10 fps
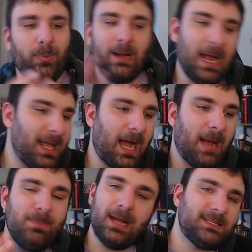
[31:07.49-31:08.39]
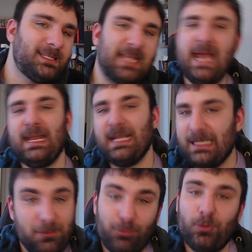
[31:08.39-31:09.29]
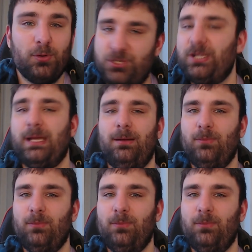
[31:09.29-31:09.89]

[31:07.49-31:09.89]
but I'm not scanning through shit